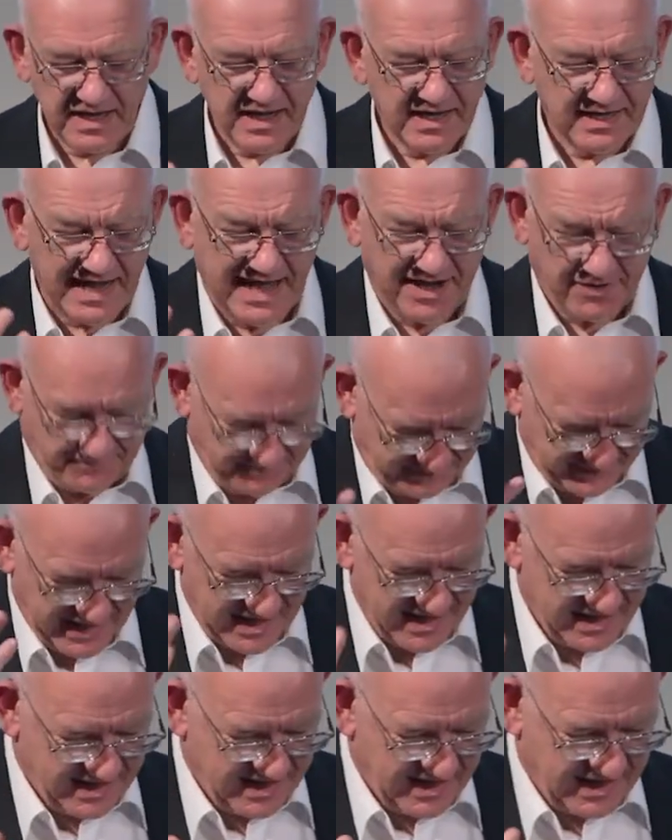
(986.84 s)
Now,
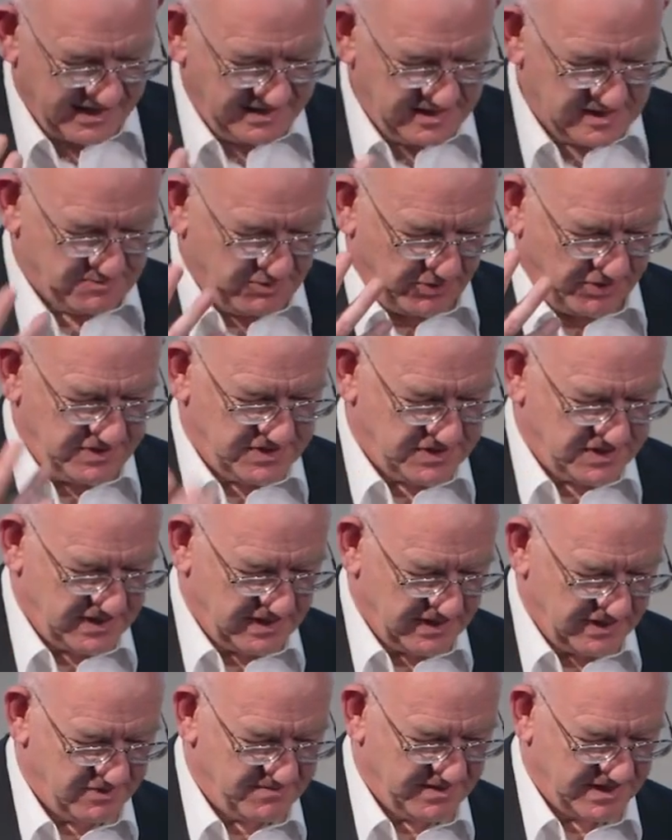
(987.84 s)
at this point,
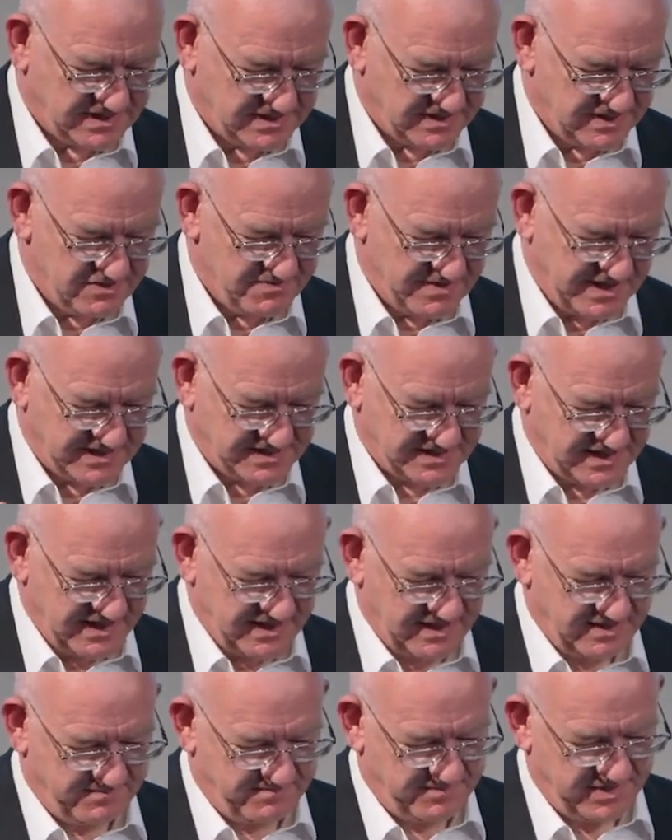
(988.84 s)
you may
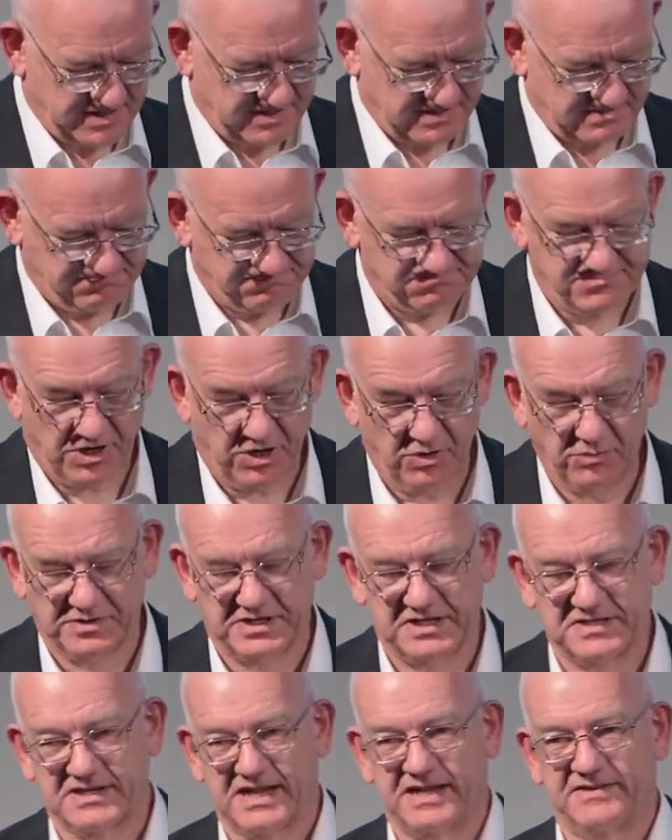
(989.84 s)
say, but hold
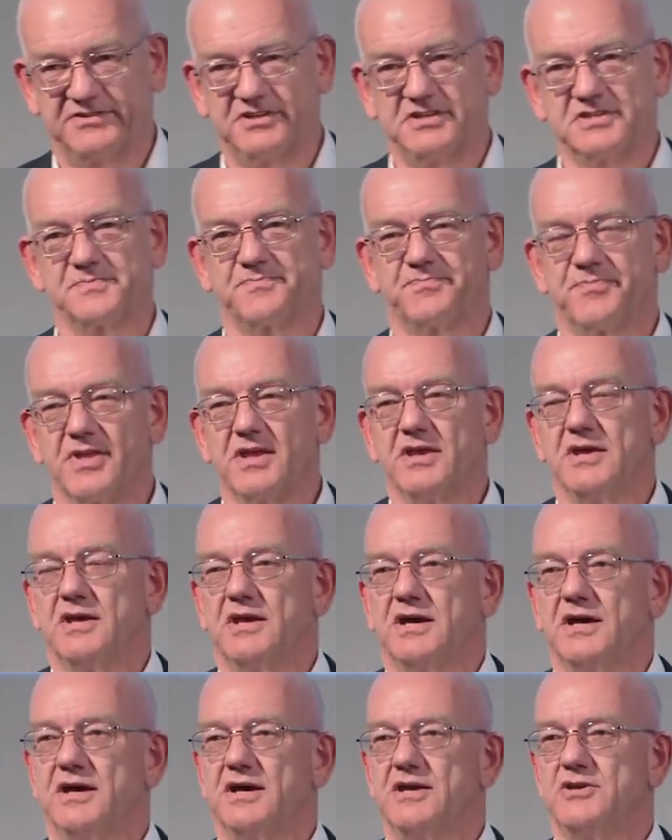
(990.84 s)
it, Davies.
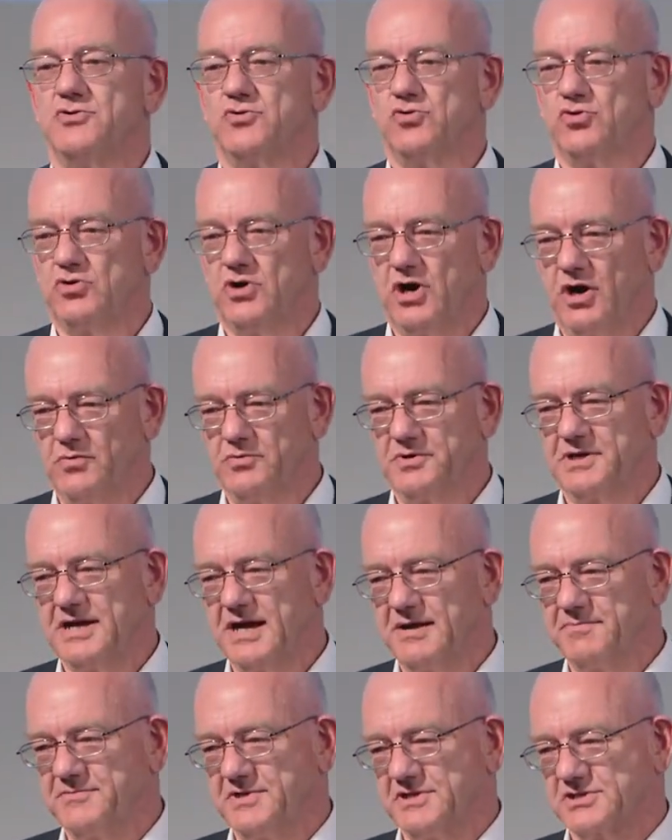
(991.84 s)
You're holding
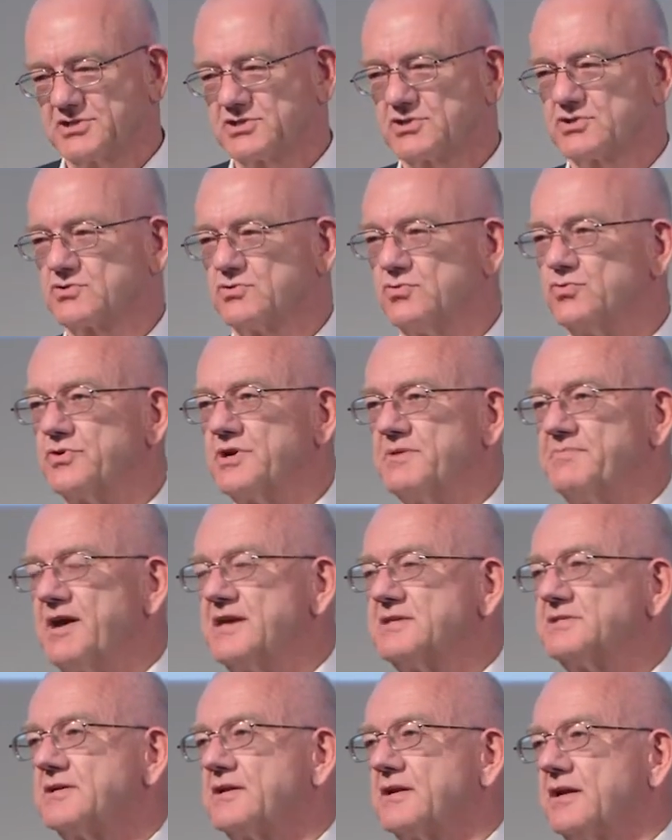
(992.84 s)
up this story,
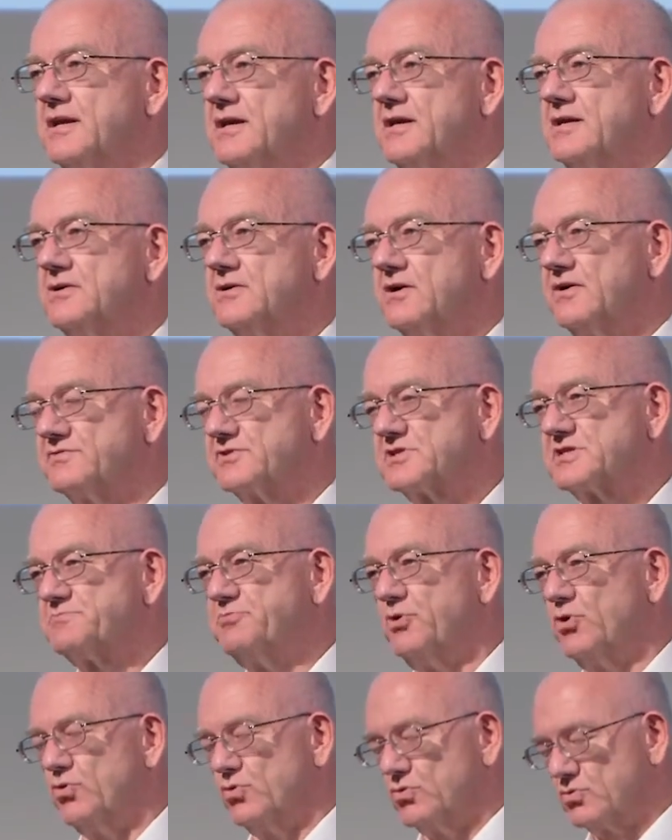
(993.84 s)
basically, of
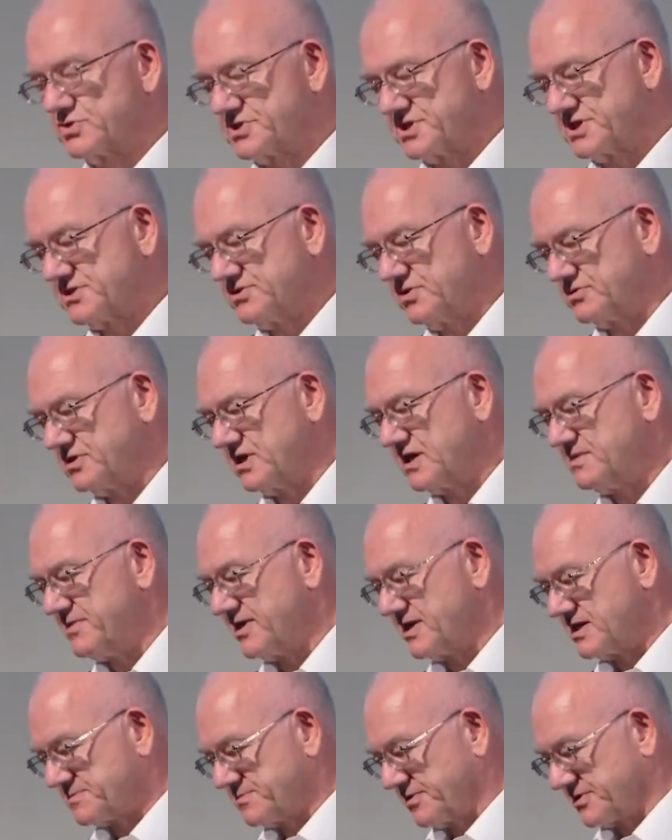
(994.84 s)
sports as not only
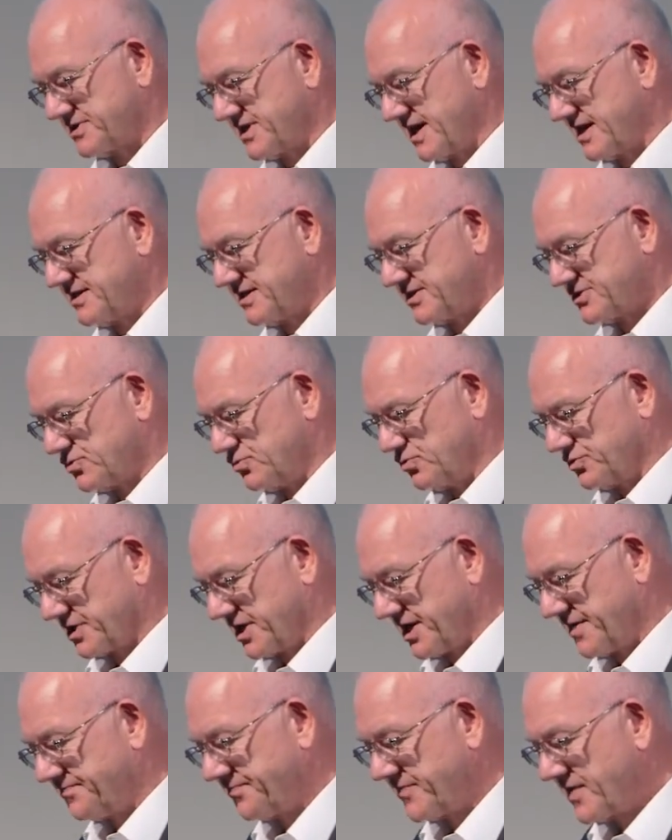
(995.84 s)
being a spontaneous
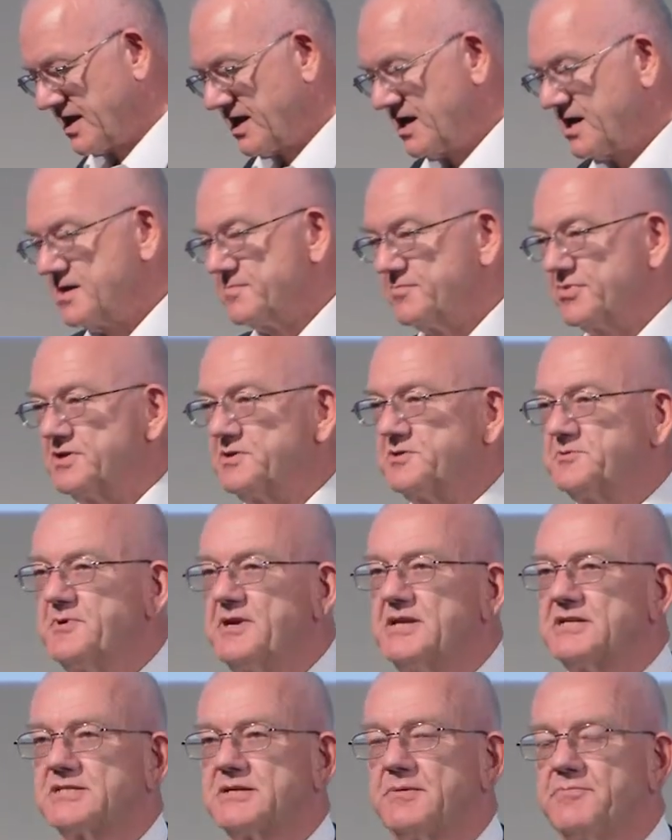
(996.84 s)
order, but as
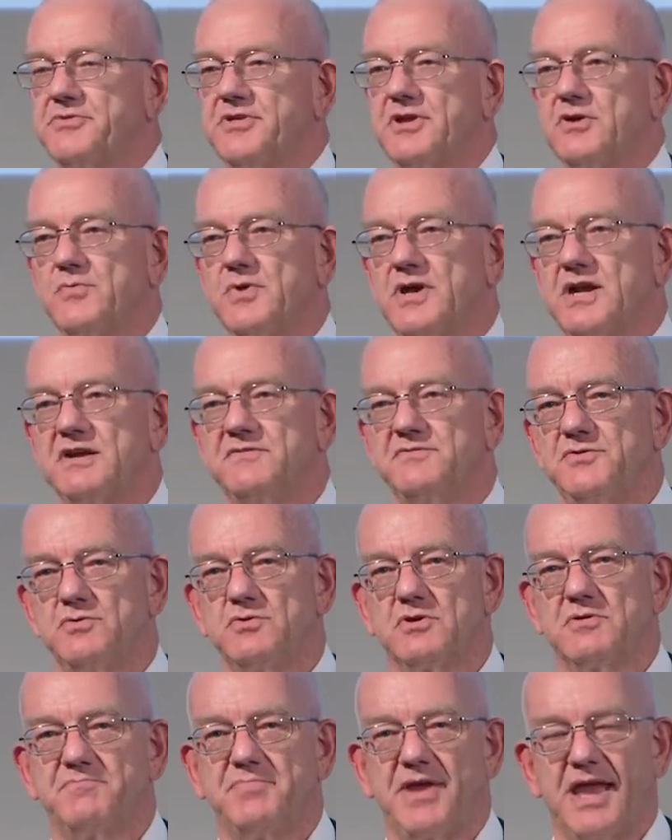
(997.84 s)
being something where, if you
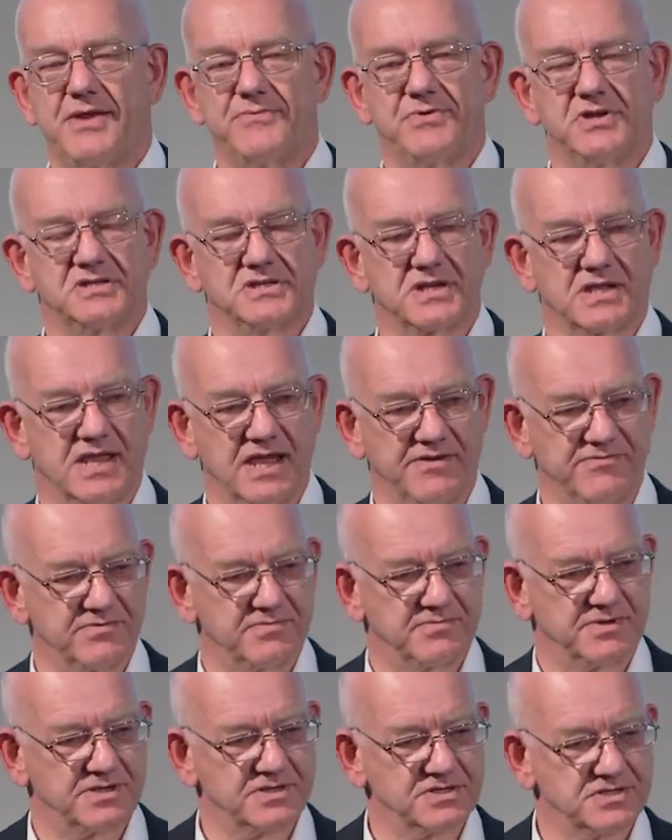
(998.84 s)
compare it to
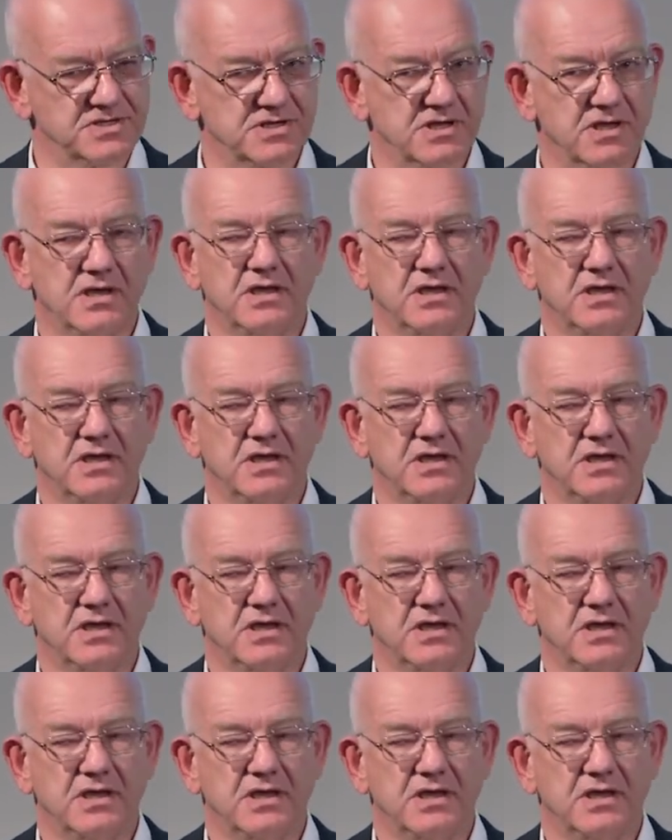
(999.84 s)
government,